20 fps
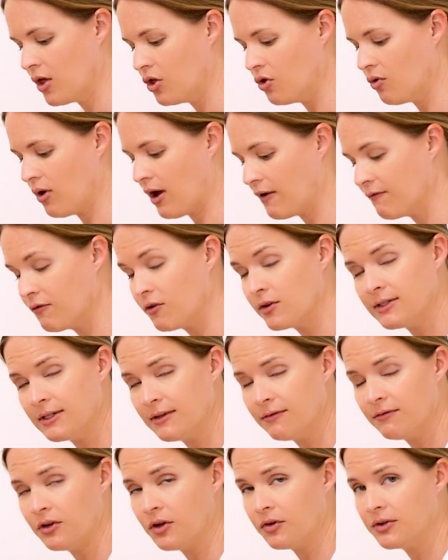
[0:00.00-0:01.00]
You have those
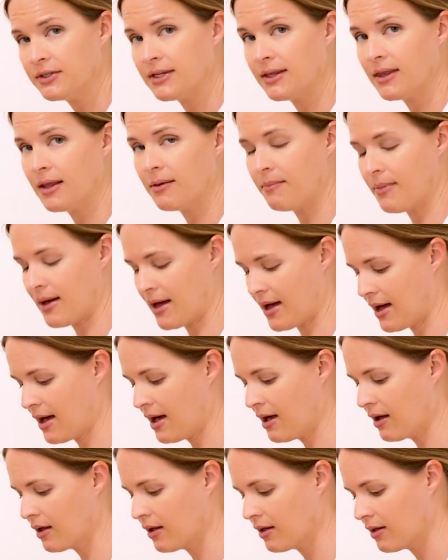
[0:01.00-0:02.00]
lymph nodes in the
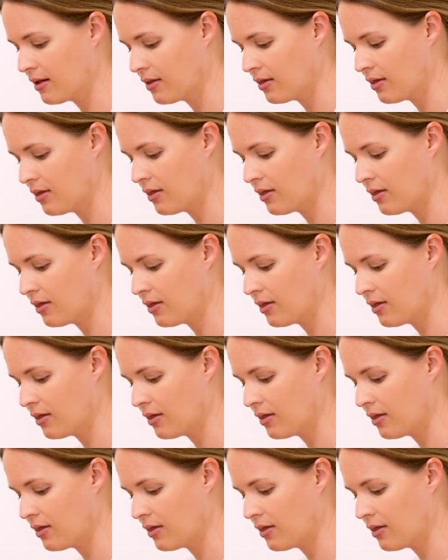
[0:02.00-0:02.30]
back